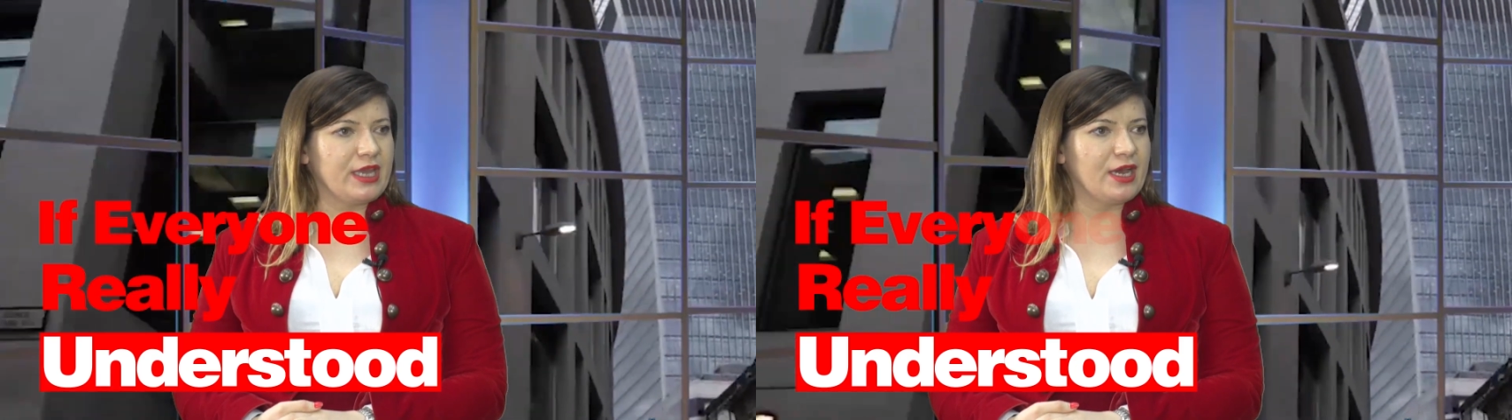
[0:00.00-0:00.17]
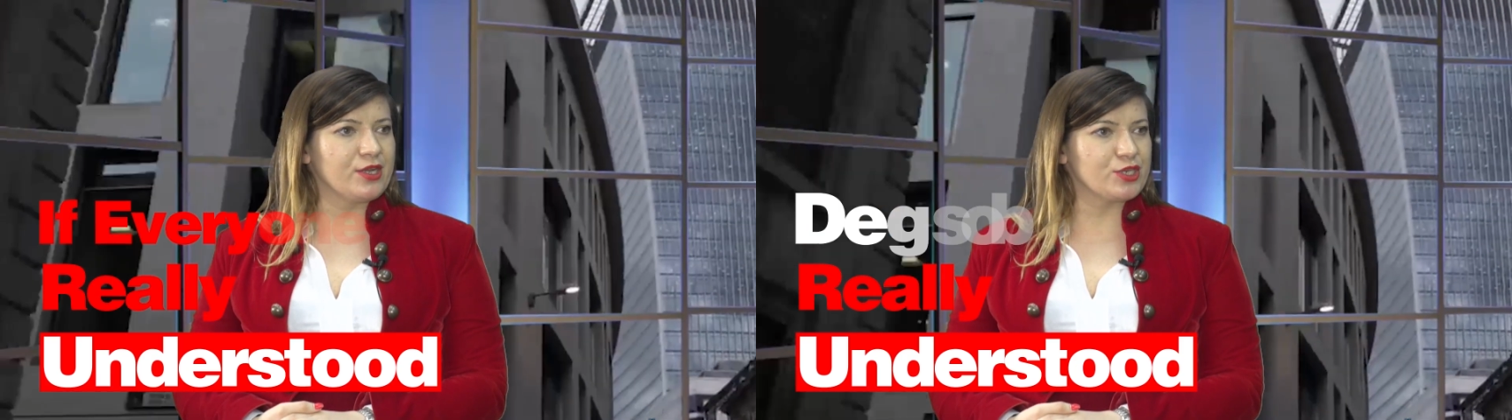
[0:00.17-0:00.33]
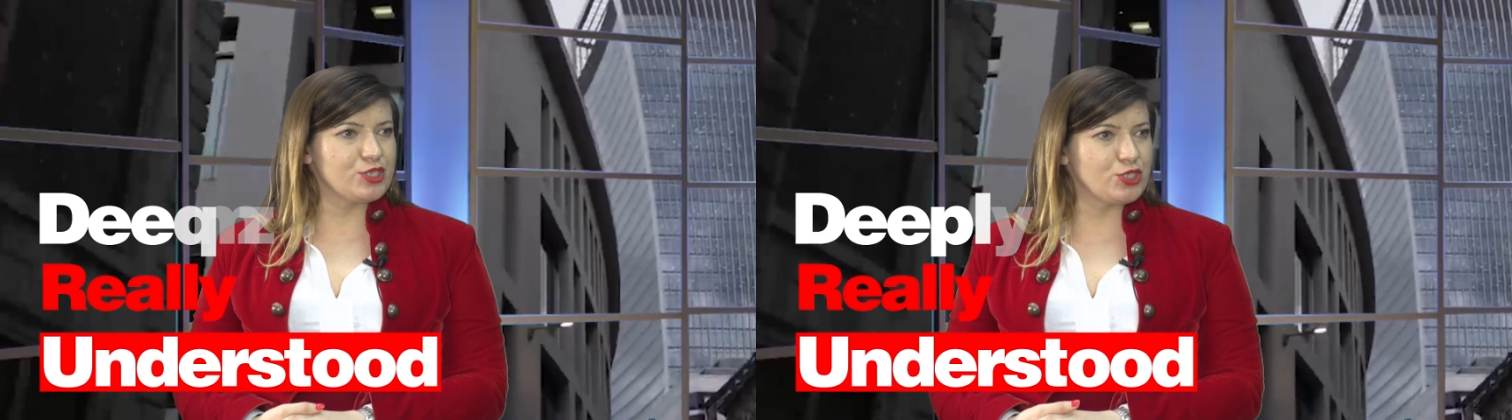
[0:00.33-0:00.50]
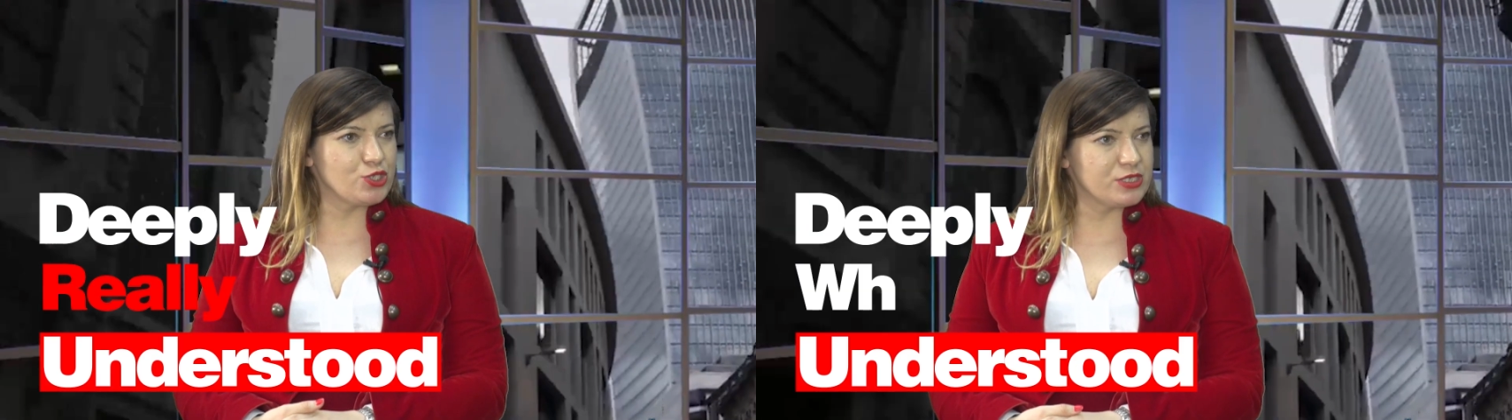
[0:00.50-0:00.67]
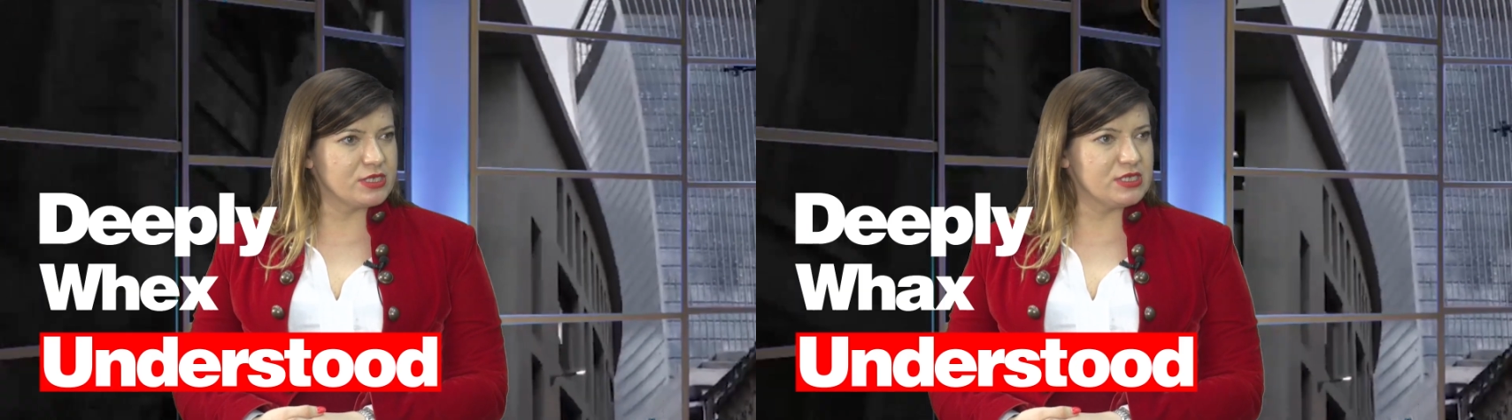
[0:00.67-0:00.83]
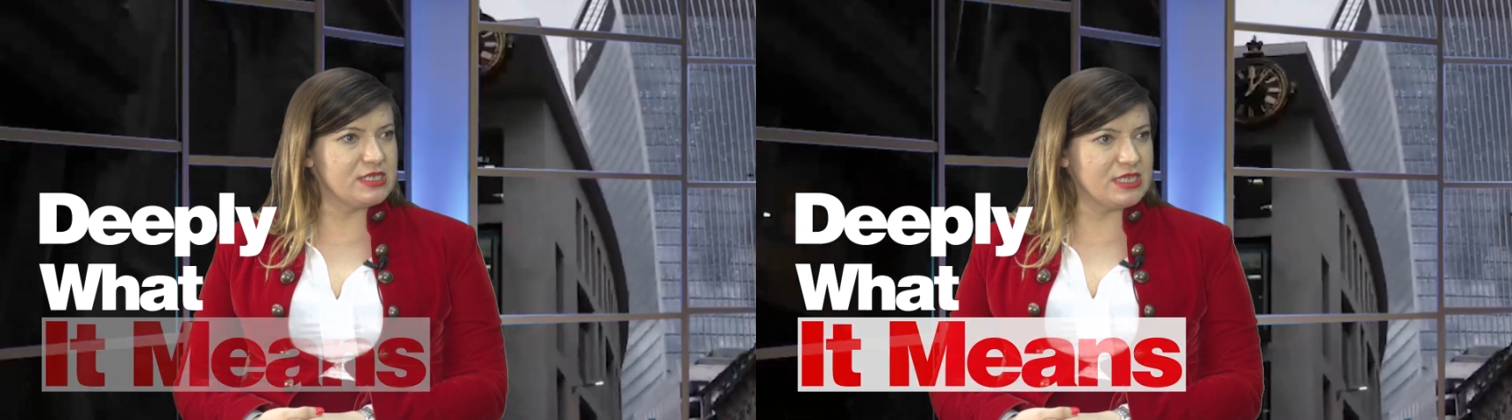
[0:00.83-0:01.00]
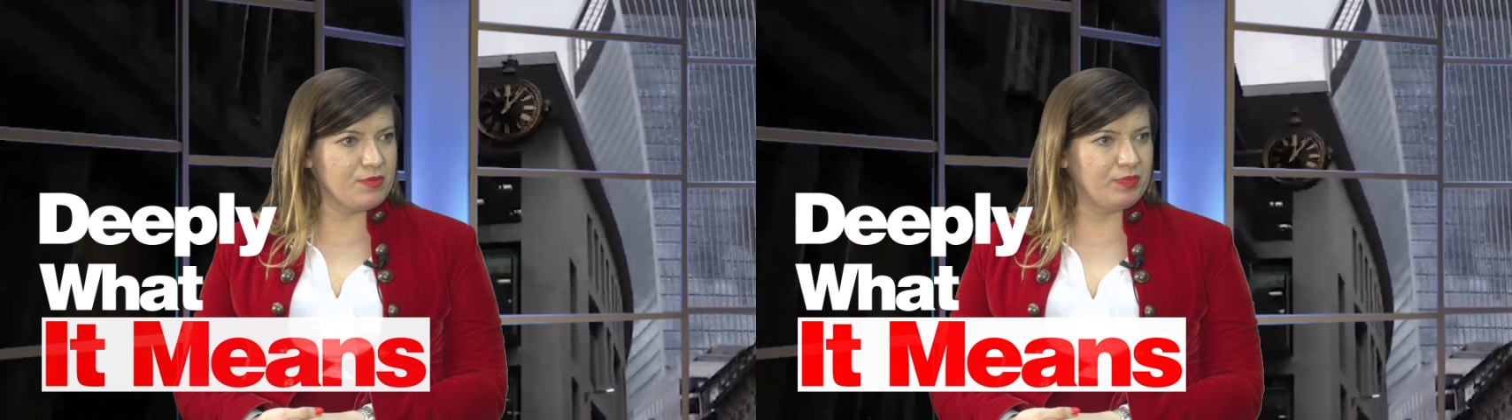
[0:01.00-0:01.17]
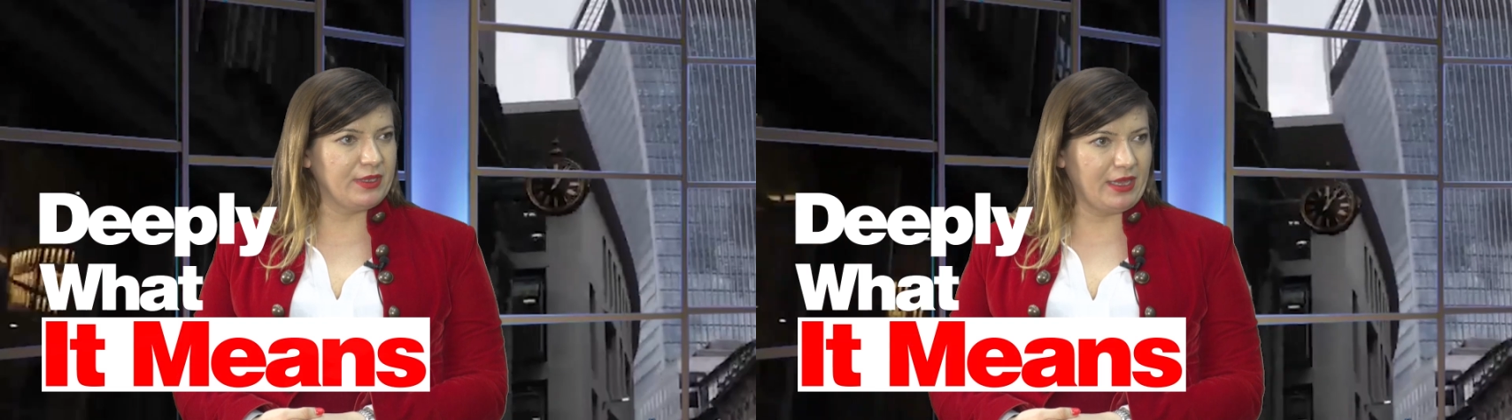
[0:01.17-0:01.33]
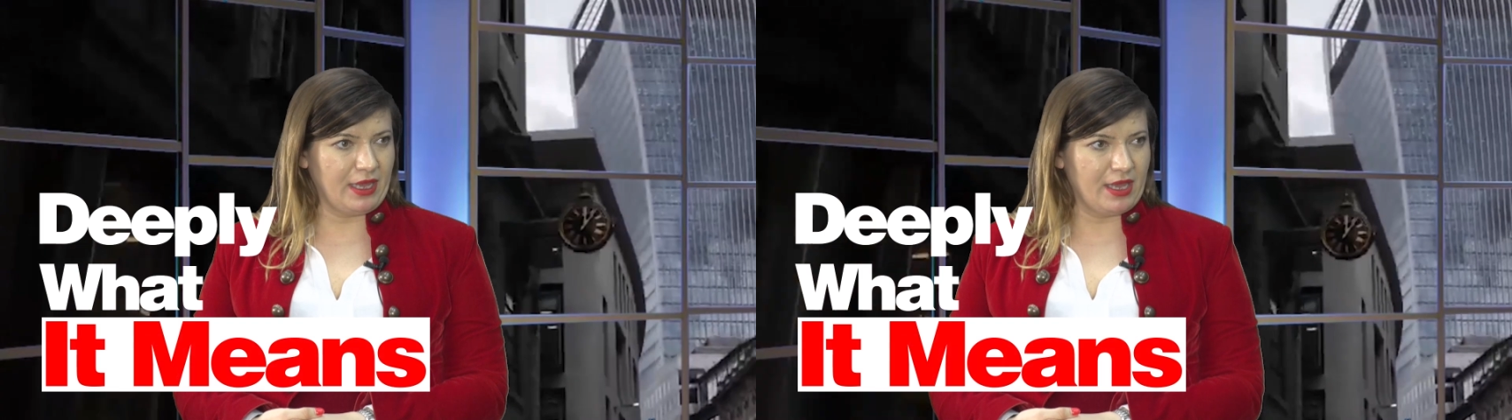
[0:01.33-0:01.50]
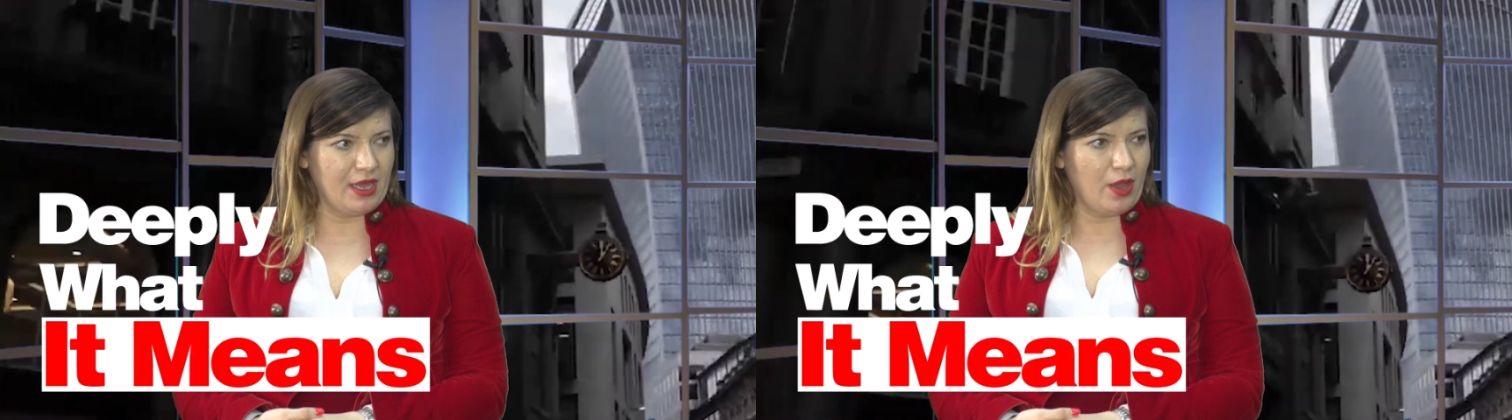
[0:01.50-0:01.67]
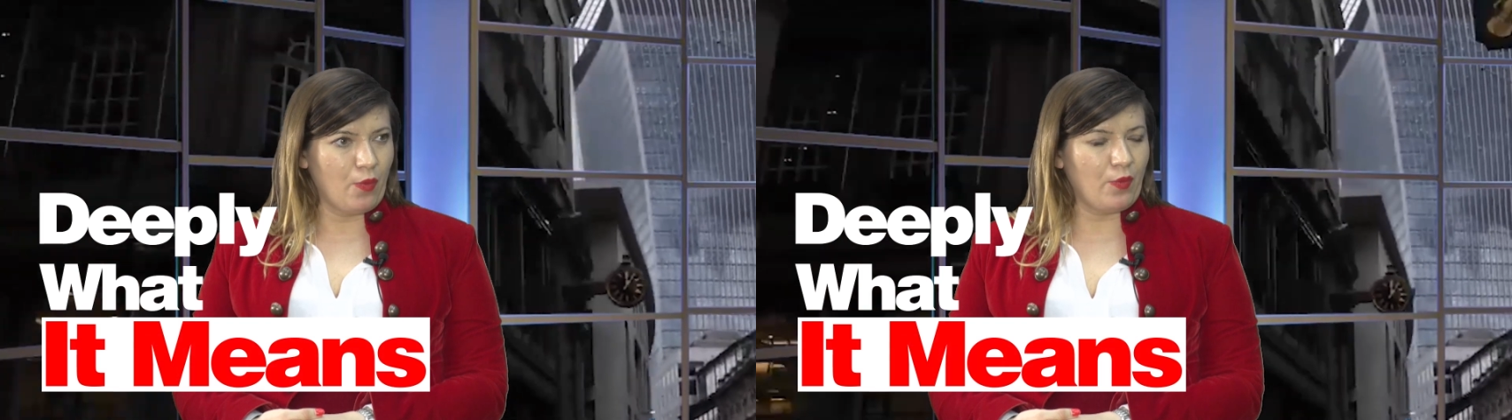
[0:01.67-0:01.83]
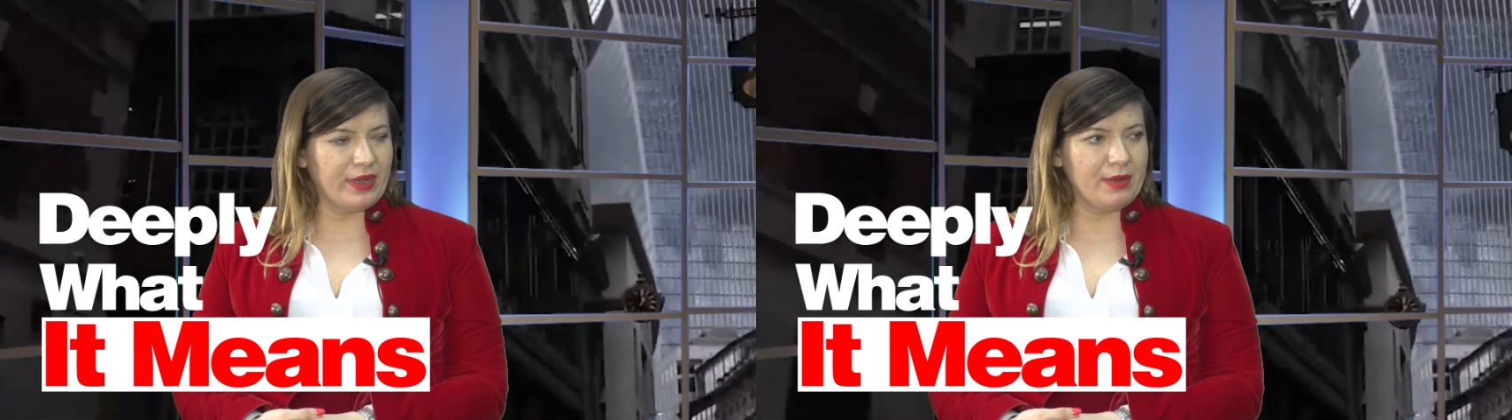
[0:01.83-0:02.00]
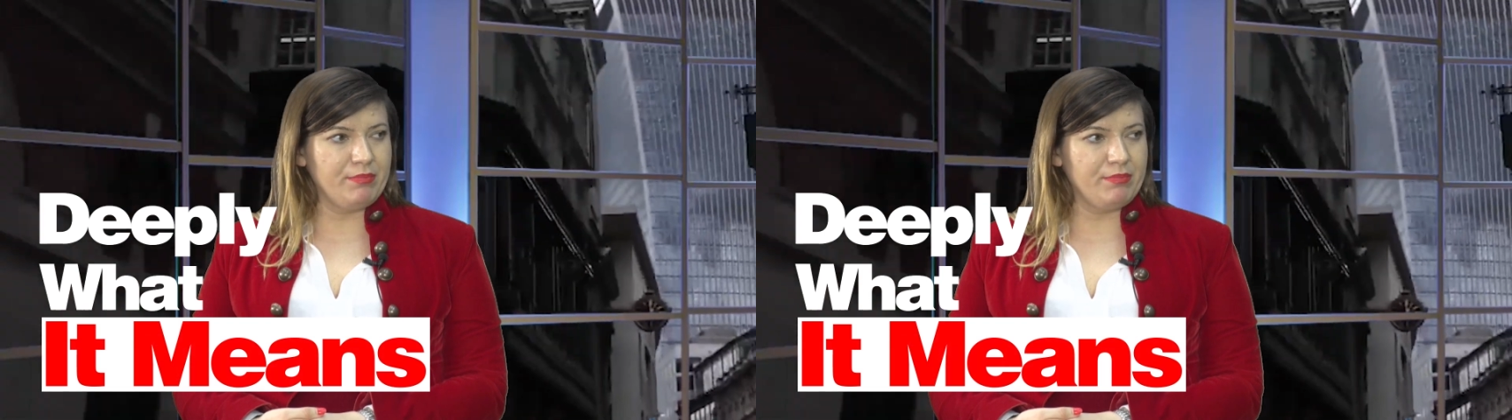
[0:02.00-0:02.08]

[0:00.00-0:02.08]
understood deeply what it